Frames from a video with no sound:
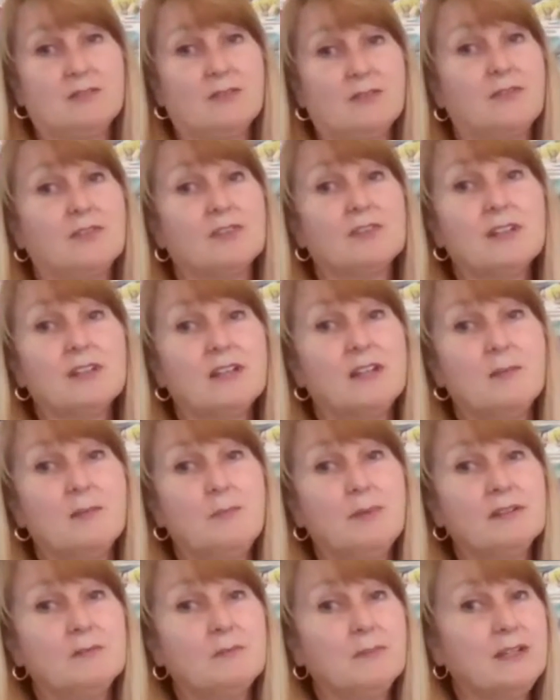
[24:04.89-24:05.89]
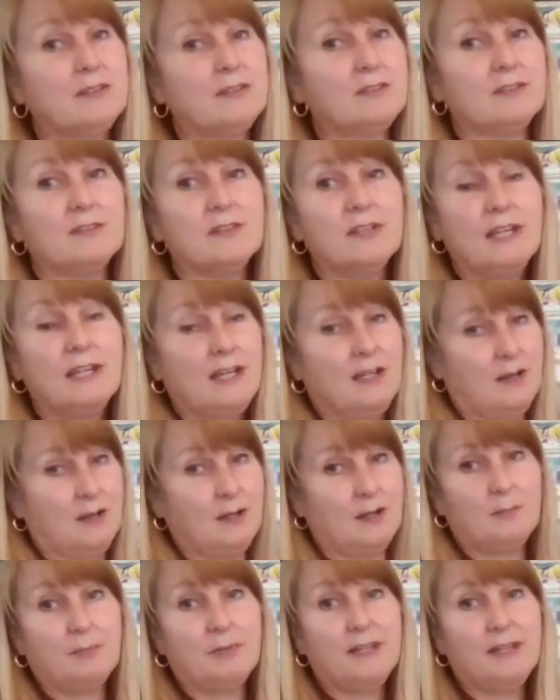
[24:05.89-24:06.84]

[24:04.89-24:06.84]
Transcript: So if you're looking to build muscle, uh,